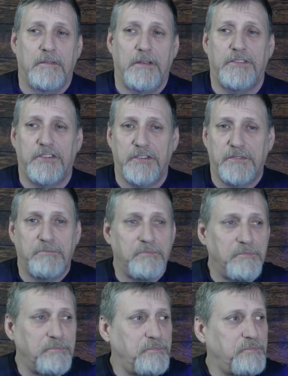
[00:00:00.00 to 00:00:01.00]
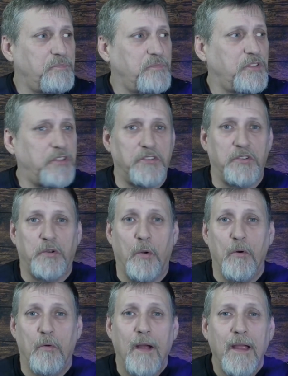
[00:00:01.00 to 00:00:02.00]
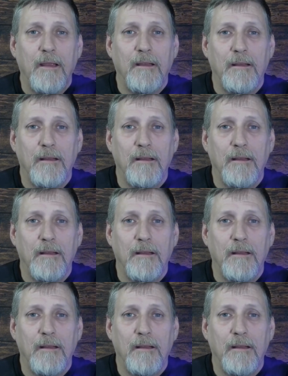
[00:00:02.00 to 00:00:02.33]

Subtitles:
It just doesn't go away.